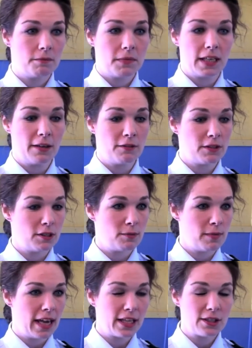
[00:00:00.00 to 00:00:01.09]
It gives
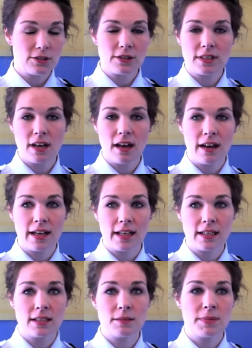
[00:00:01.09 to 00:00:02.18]
them
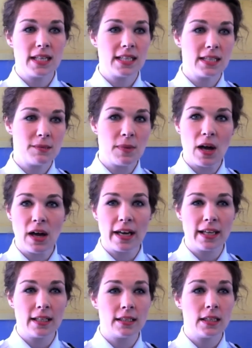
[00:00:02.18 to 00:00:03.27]
exercise, peace of
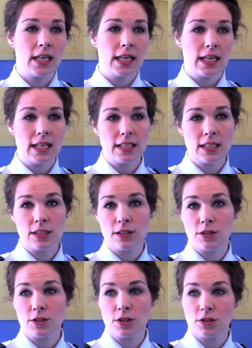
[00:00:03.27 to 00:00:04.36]
mind, eases
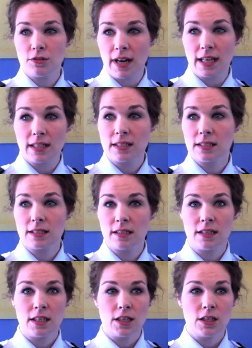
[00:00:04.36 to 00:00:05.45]
their stress.
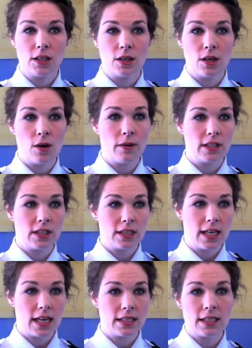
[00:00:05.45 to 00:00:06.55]
You know, it just
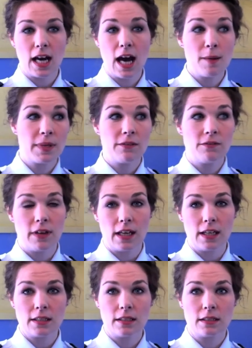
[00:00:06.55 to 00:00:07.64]
has a calming
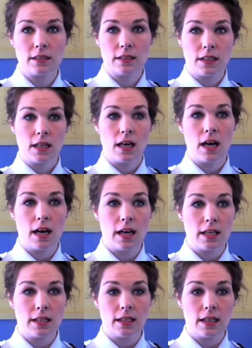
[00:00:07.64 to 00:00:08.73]
effect
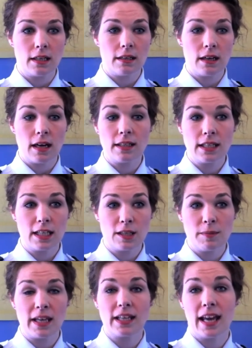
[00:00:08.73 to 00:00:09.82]
on the
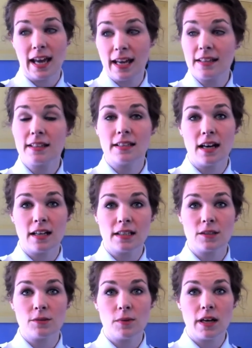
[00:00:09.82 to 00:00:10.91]
inmate and the dog
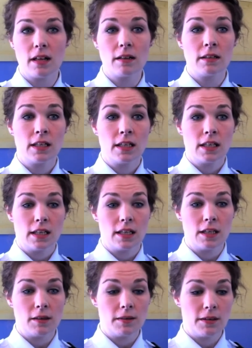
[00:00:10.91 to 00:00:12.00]
as well.
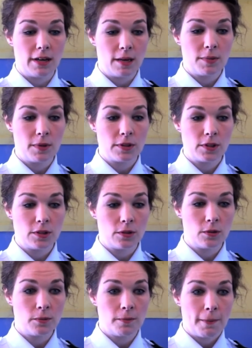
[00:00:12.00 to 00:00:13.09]
They're able
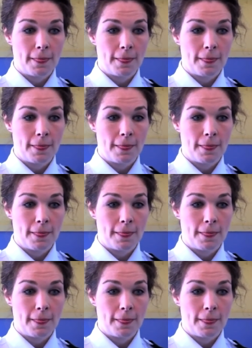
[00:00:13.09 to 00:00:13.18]
to